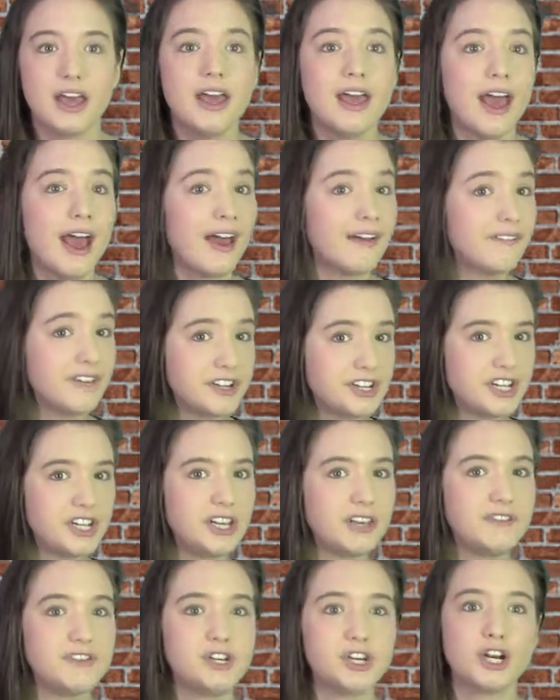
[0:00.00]
have
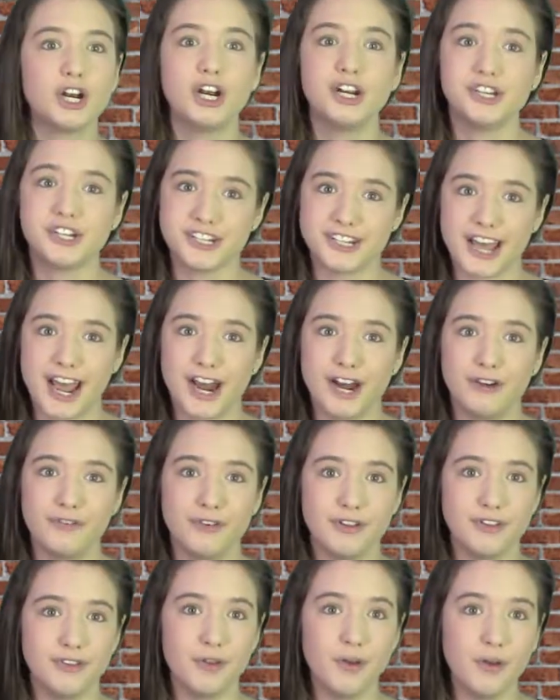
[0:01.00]
achieved your desired
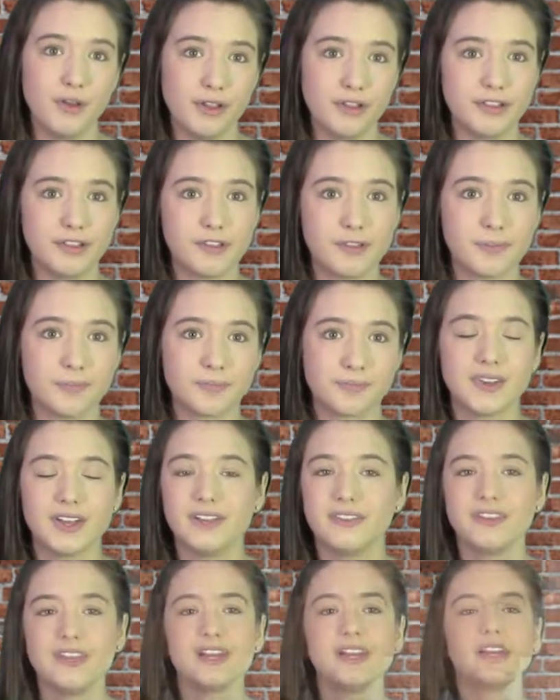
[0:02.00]
results.
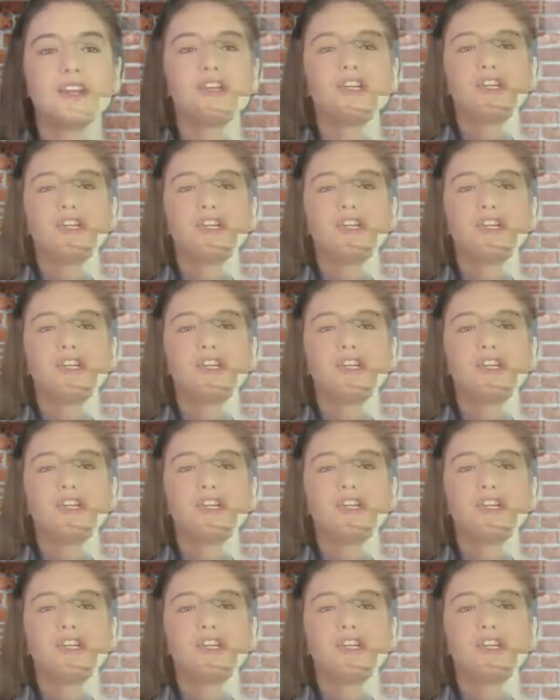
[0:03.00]
The initial